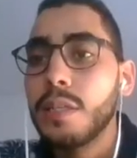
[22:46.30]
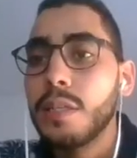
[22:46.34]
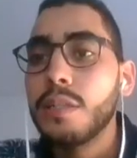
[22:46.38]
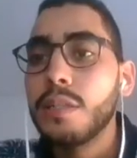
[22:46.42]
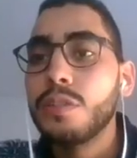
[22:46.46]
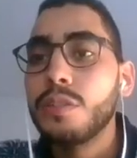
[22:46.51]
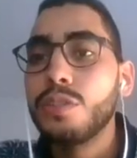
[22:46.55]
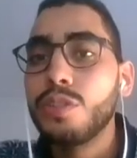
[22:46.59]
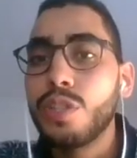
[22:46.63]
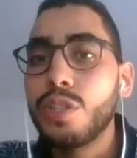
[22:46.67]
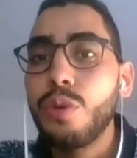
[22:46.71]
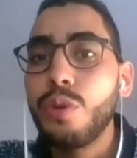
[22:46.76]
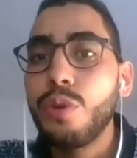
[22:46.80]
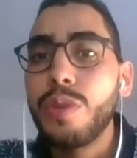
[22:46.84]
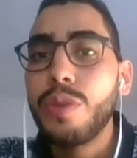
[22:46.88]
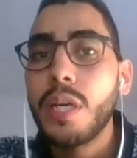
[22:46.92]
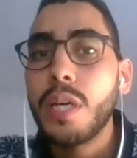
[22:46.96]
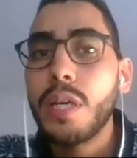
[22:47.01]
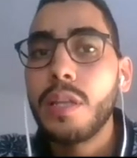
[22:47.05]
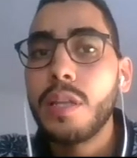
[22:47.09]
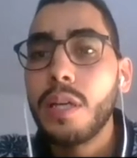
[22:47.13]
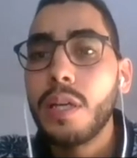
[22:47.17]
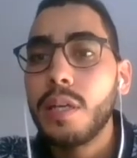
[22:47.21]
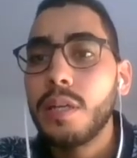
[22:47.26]
So
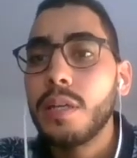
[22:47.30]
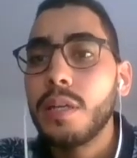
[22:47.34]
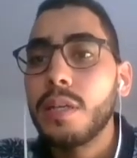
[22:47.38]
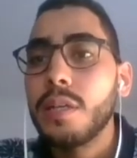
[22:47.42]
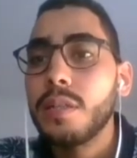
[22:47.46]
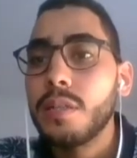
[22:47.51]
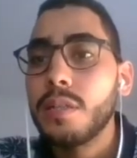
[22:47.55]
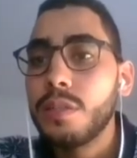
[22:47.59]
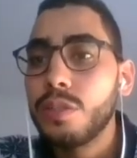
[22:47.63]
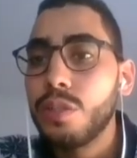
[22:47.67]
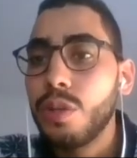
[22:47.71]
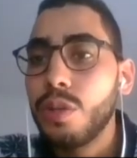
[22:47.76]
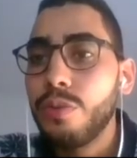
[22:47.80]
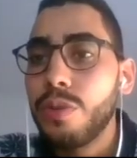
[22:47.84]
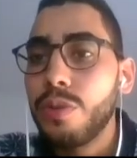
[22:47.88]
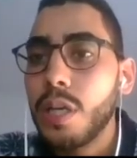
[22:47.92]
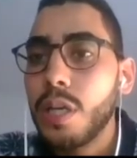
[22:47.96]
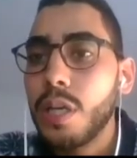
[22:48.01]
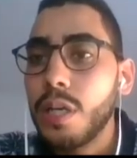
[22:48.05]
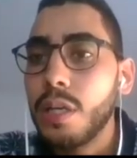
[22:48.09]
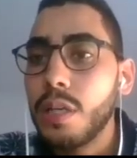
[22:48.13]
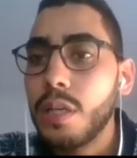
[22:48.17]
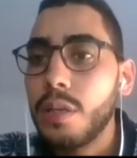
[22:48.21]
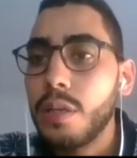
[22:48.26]

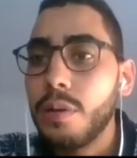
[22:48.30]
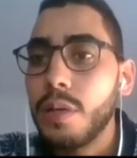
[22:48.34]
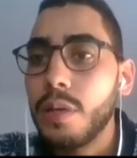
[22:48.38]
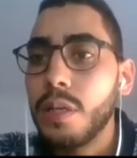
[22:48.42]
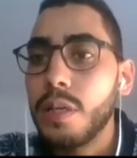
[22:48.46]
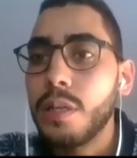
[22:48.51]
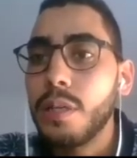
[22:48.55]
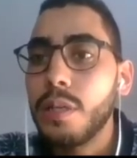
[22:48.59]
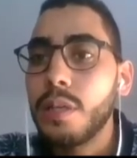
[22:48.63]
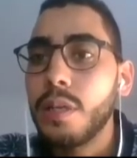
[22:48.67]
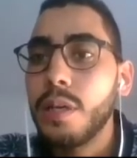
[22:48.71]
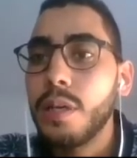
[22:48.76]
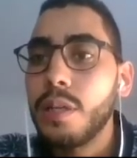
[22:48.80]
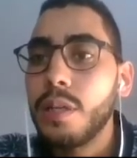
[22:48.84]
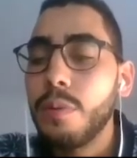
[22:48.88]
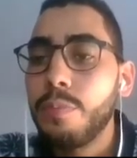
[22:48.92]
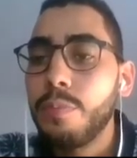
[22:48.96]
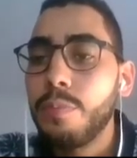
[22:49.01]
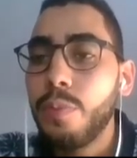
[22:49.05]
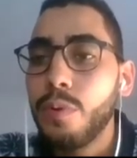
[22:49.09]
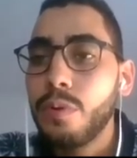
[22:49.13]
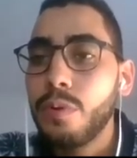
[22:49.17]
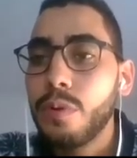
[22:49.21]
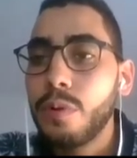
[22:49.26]
the
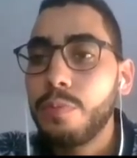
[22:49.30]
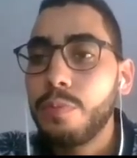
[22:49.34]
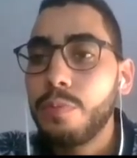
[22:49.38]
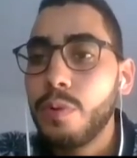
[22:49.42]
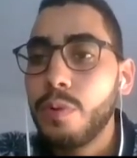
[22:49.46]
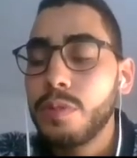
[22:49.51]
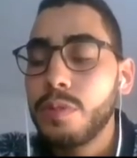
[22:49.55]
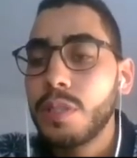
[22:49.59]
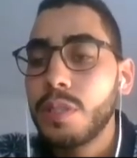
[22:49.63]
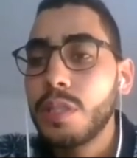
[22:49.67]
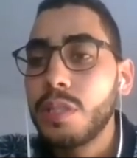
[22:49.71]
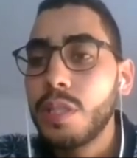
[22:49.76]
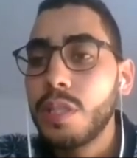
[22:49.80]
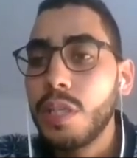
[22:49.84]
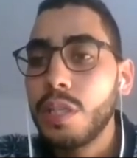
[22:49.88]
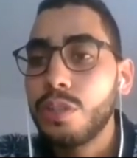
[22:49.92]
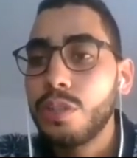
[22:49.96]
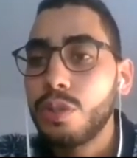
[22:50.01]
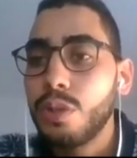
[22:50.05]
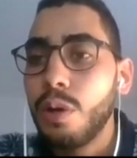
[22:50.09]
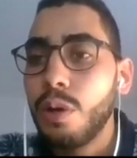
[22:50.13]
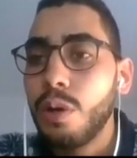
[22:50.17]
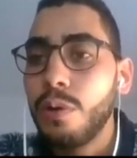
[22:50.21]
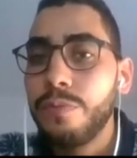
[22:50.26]

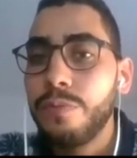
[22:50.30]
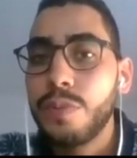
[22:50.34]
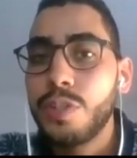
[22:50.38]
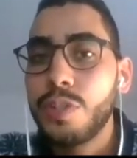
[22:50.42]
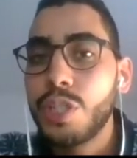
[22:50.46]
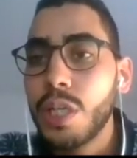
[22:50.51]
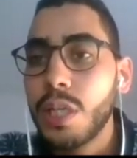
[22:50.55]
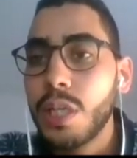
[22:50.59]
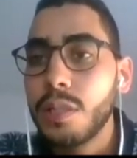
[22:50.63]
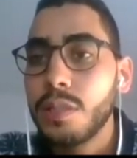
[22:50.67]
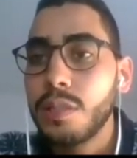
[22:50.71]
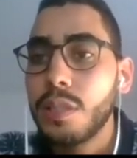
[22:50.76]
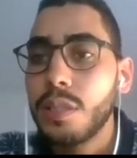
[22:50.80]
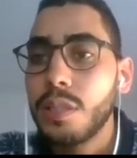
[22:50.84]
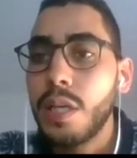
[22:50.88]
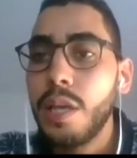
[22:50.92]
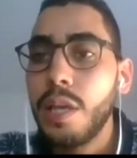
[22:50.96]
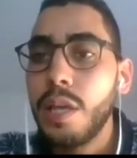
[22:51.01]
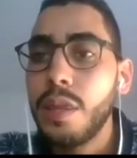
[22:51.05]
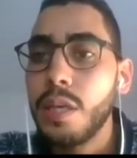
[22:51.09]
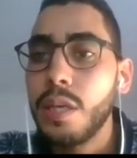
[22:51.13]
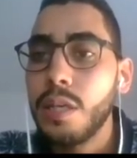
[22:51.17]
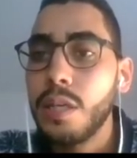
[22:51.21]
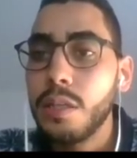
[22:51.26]
percentage of shells
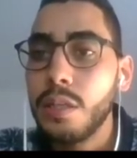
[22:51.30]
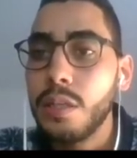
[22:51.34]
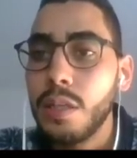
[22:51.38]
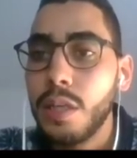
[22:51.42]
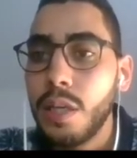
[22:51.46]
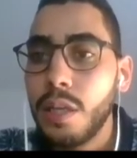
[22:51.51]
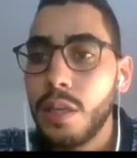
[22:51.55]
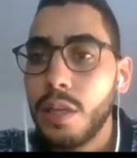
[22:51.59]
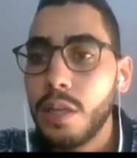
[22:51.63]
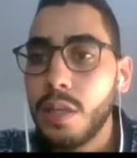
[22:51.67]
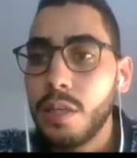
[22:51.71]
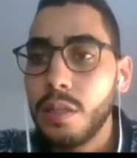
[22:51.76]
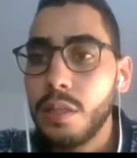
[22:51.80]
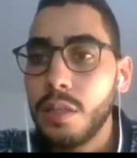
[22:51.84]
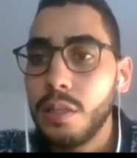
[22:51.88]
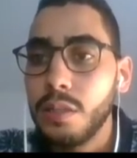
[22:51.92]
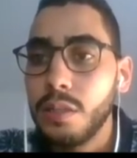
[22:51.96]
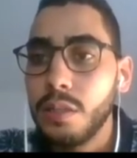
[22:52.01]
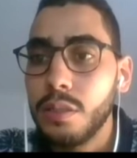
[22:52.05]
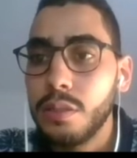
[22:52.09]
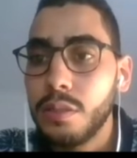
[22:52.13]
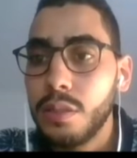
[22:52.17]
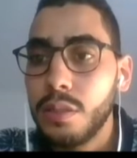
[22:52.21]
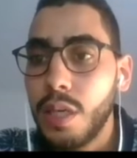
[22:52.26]
in
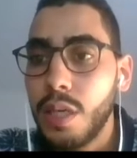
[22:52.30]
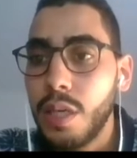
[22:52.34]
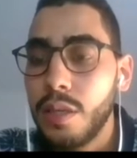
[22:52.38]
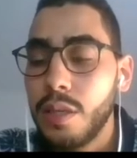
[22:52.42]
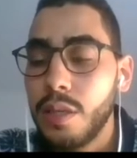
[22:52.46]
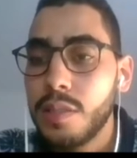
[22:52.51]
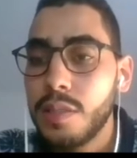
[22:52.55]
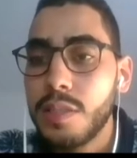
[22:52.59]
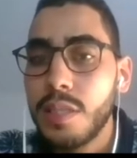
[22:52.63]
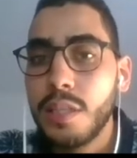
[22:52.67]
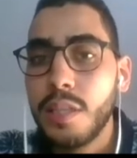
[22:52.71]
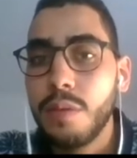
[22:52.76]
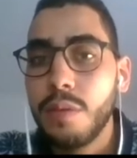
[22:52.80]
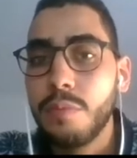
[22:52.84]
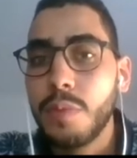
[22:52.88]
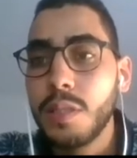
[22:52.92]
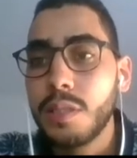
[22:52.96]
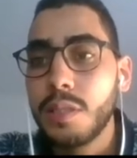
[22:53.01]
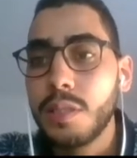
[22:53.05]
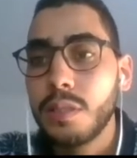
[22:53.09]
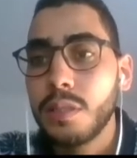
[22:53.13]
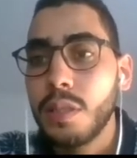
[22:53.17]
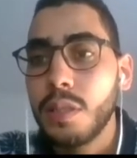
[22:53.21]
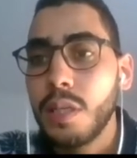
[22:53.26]
the
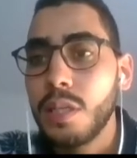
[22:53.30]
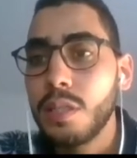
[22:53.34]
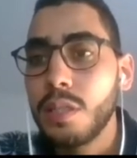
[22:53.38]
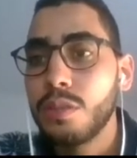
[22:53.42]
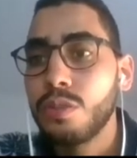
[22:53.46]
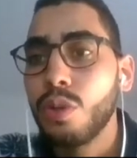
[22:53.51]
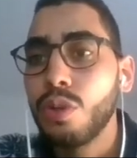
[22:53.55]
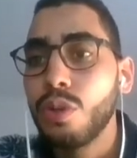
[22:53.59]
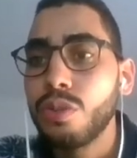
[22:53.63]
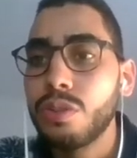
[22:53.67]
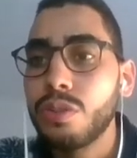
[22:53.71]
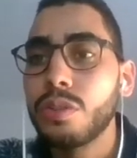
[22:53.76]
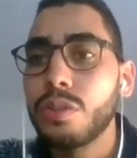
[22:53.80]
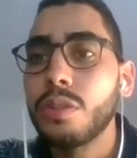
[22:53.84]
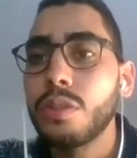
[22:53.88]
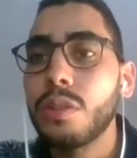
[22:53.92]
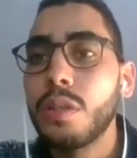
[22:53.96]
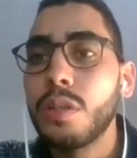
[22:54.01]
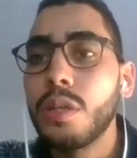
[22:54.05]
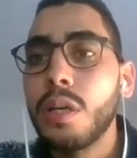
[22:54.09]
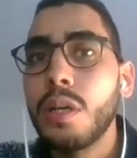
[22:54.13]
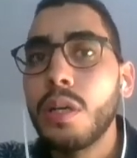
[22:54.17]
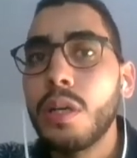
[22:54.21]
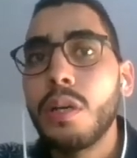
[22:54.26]
sediments is not
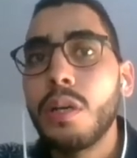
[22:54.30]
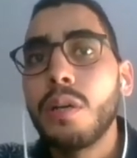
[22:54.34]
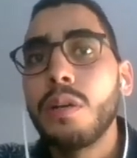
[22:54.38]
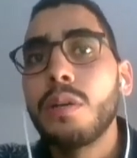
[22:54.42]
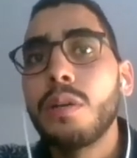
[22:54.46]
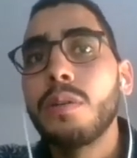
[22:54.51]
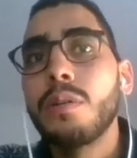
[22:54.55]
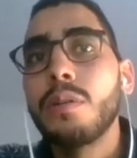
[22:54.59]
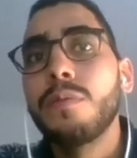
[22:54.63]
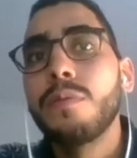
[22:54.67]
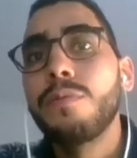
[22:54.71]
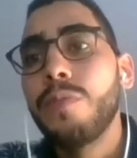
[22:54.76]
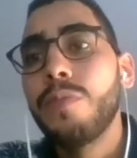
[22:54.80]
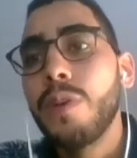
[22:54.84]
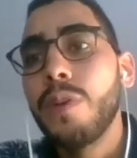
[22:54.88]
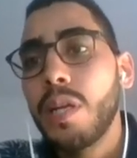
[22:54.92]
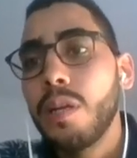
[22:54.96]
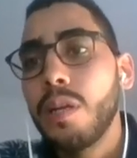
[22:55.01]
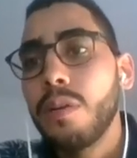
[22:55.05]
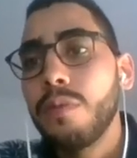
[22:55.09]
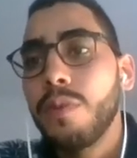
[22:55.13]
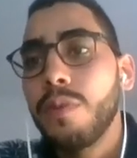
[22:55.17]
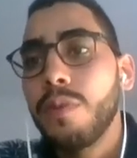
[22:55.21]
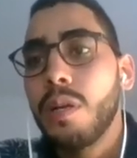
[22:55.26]

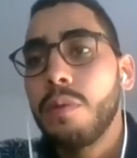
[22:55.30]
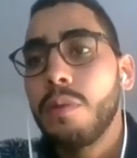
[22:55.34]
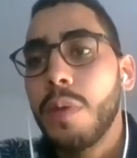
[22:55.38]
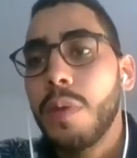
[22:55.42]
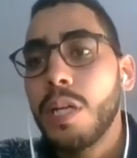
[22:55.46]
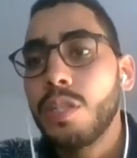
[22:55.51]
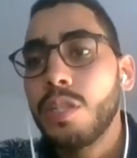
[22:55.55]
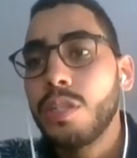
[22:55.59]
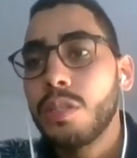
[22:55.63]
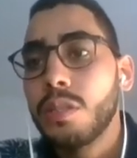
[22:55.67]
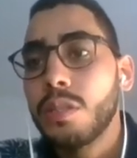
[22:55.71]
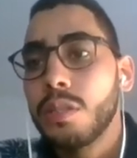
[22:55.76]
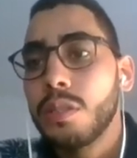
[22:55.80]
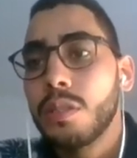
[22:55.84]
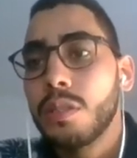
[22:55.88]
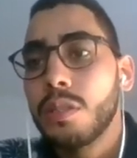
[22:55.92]
very much